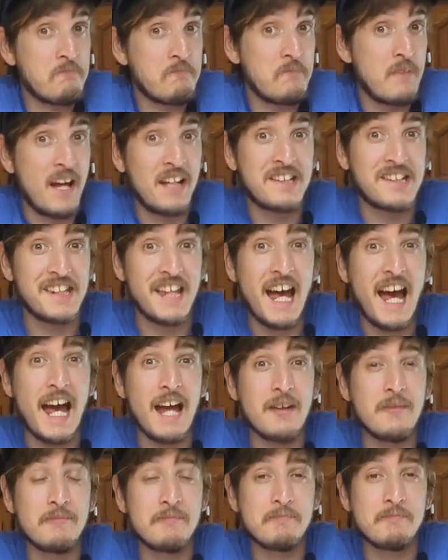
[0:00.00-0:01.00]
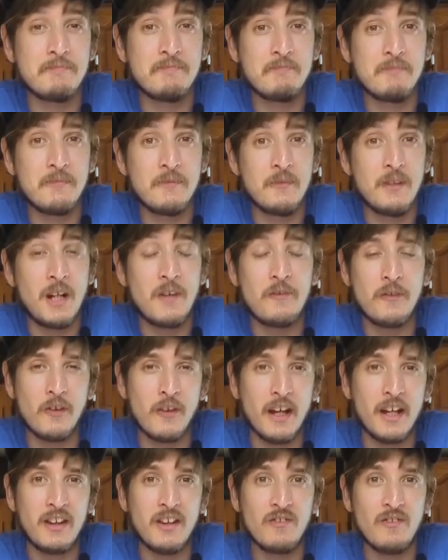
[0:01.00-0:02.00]
that's that. If you
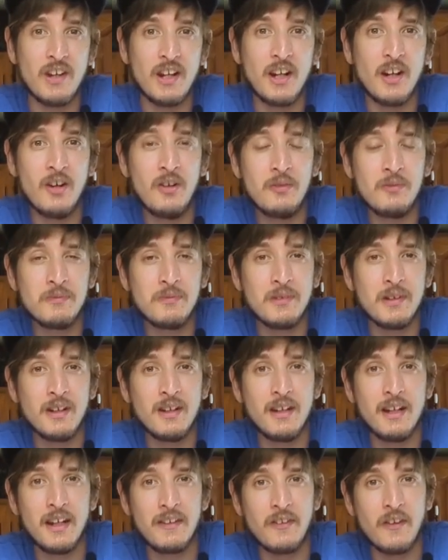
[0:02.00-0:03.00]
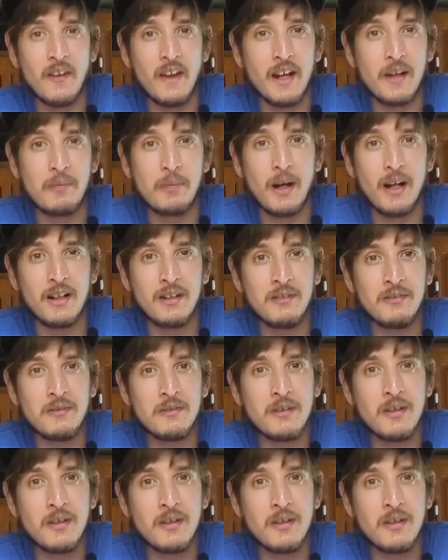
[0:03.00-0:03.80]
liked the video, hit the like button.